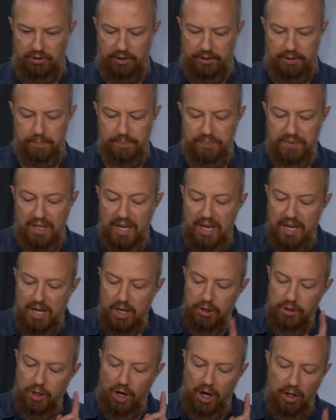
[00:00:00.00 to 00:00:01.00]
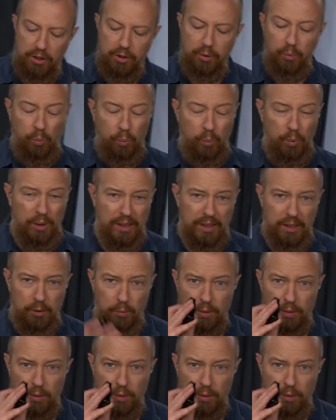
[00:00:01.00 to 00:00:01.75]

on there. The other really,